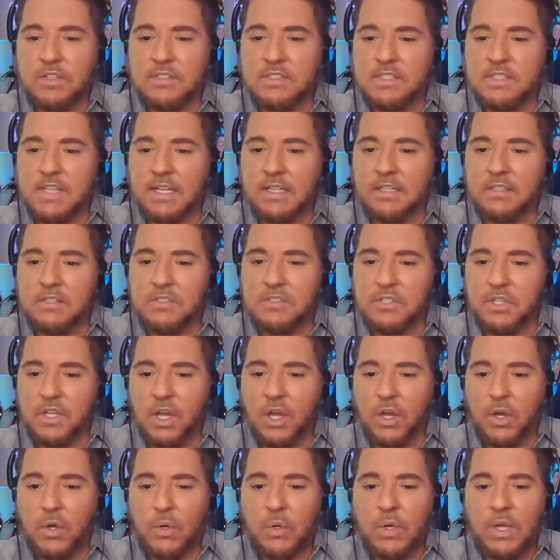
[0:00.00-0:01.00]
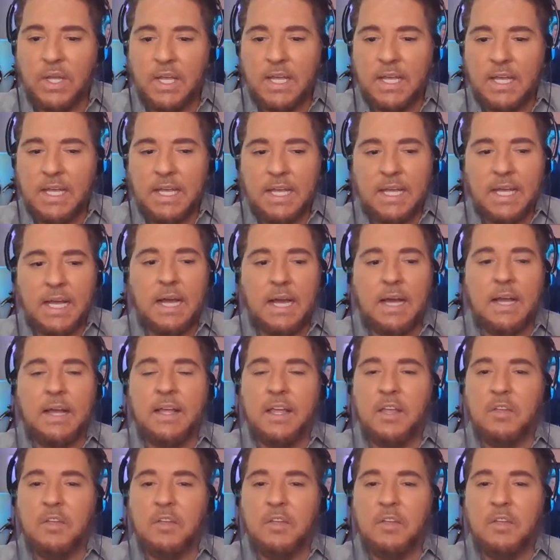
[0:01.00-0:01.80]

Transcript: on seconds ago. Uh,